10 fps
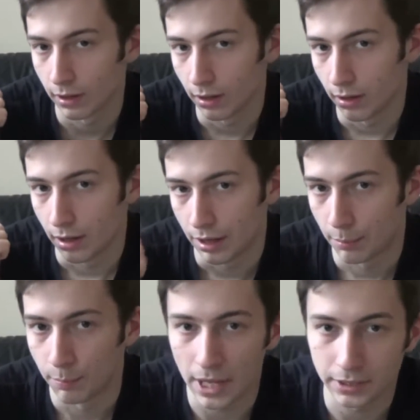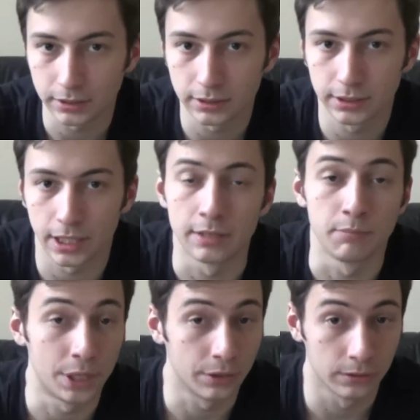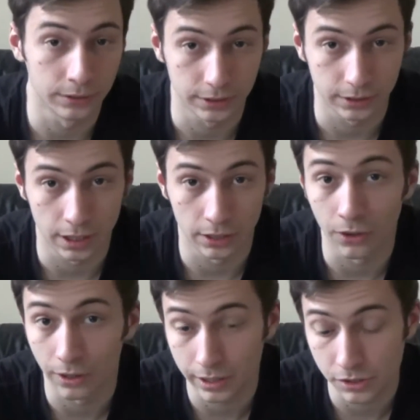Metals and minerals are orange.